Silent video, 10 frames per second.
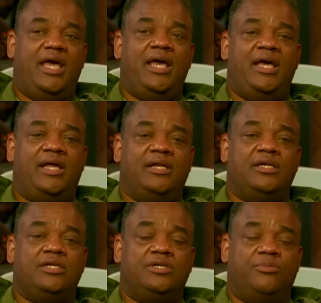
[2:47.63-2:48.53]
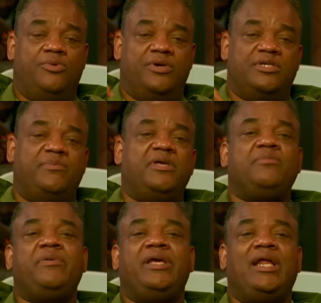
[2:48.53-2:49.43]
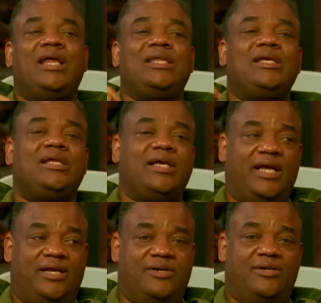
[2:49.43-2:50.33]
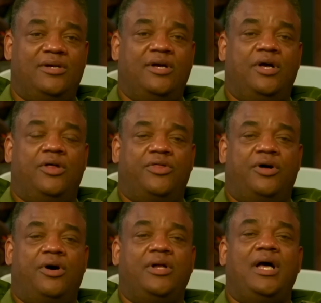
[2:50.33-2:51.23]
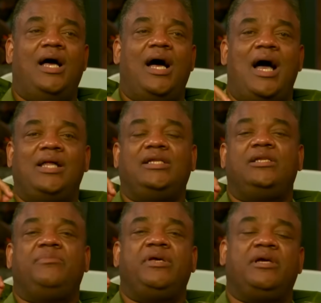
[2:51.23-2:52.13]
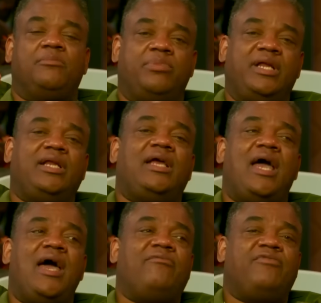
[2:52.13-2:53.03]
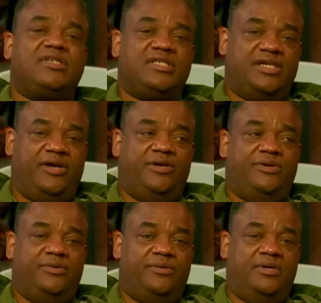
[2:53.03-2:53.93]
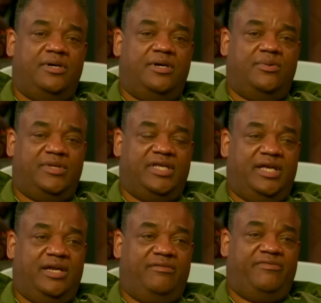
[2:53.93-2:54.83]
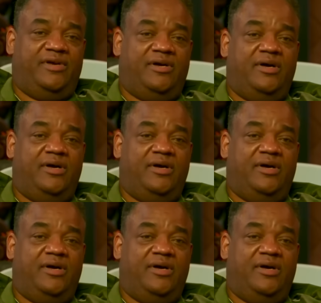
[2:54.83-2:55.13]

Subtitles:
And Demora Smith, being a litigator, thought, I need to be completely adversarial with the NFL.